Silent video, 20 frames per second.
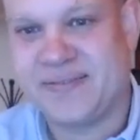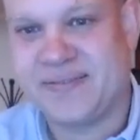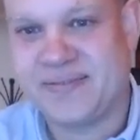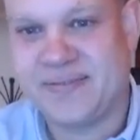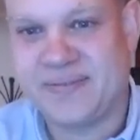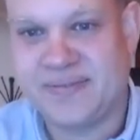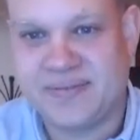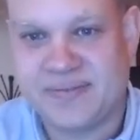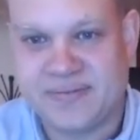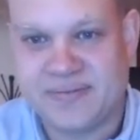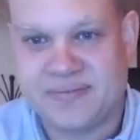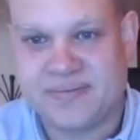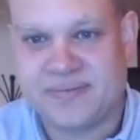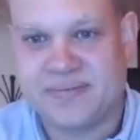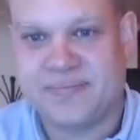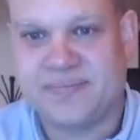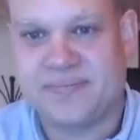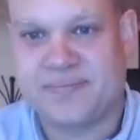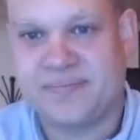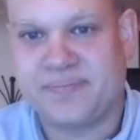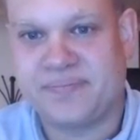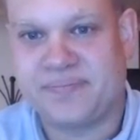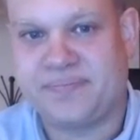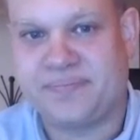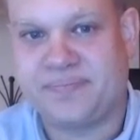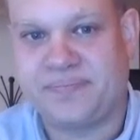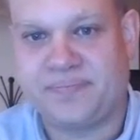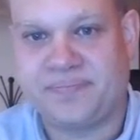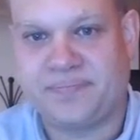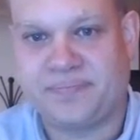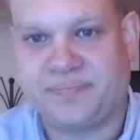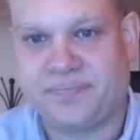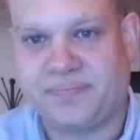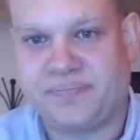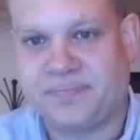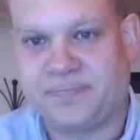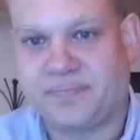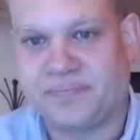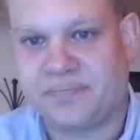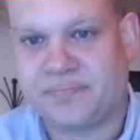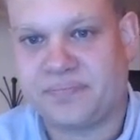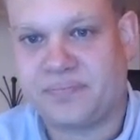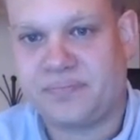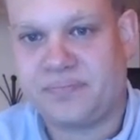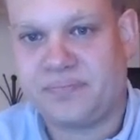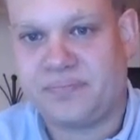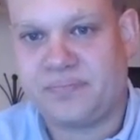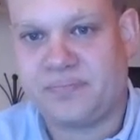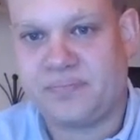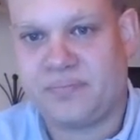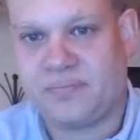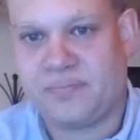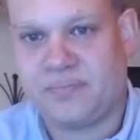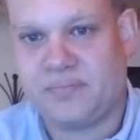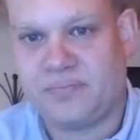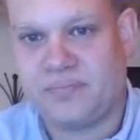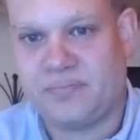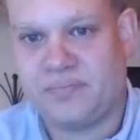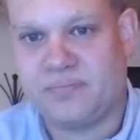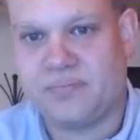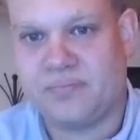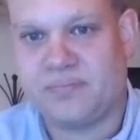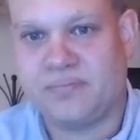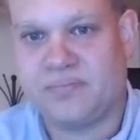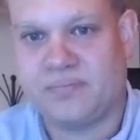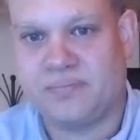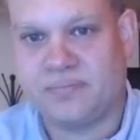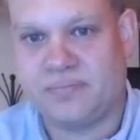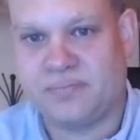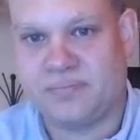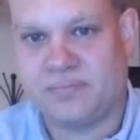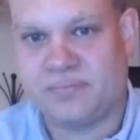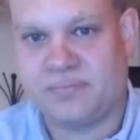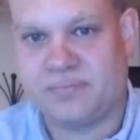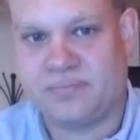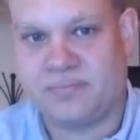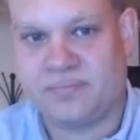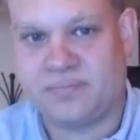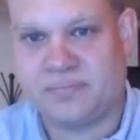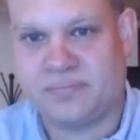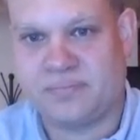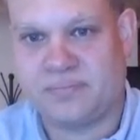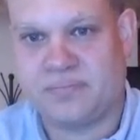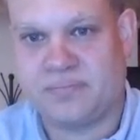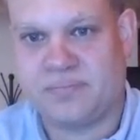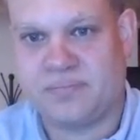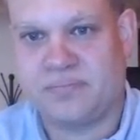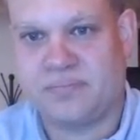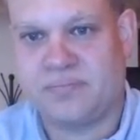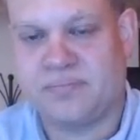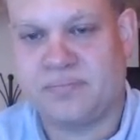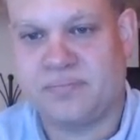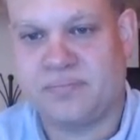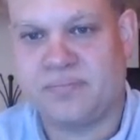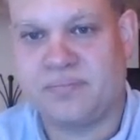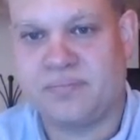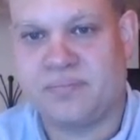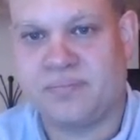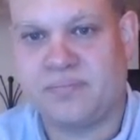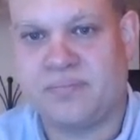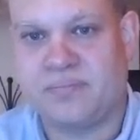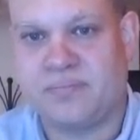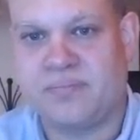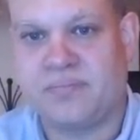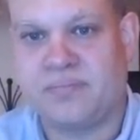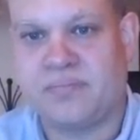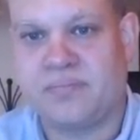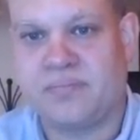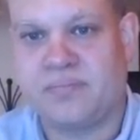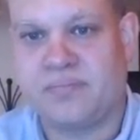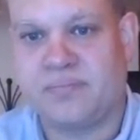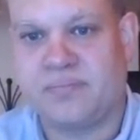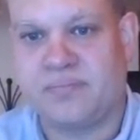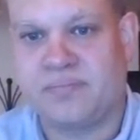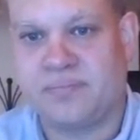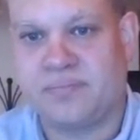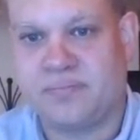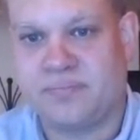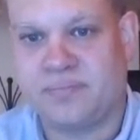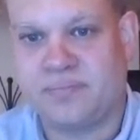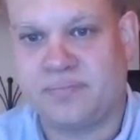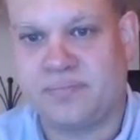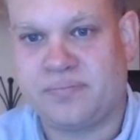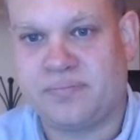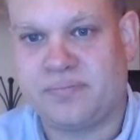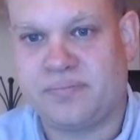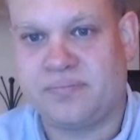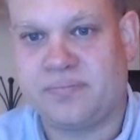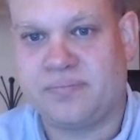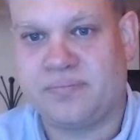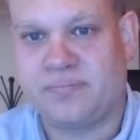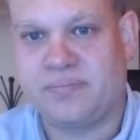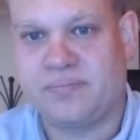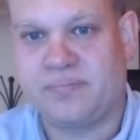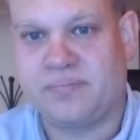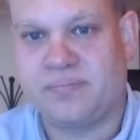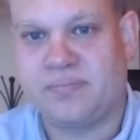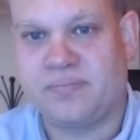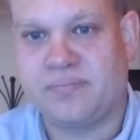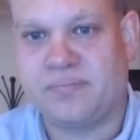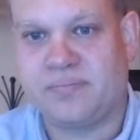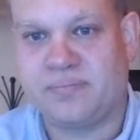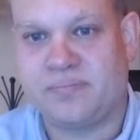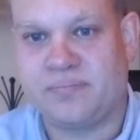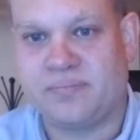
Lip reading: [no speech]